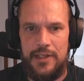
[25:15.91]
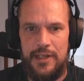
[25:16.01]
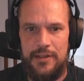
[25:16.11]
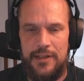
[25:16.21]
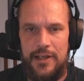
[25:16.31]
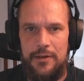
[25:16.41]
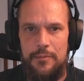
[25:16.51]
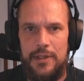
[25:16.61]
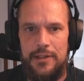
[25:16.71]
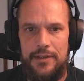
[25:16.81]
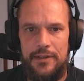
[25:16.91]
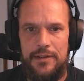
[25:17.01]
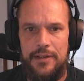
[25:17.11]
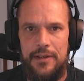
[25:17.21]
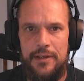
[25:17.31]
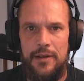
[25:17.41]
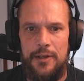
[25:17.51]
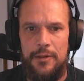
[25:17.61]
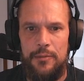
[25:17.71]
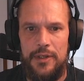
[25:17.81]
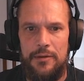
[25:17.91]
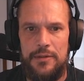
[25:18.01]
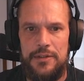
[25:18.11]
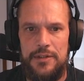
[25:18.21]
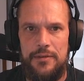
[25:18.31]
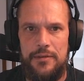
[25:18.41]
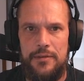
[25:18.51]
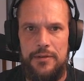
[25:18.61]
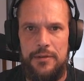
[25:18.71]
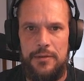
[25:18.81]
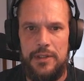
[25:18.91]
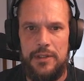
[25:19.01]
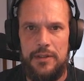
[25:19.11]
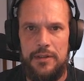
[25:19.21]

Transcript: get tile method, but I was doing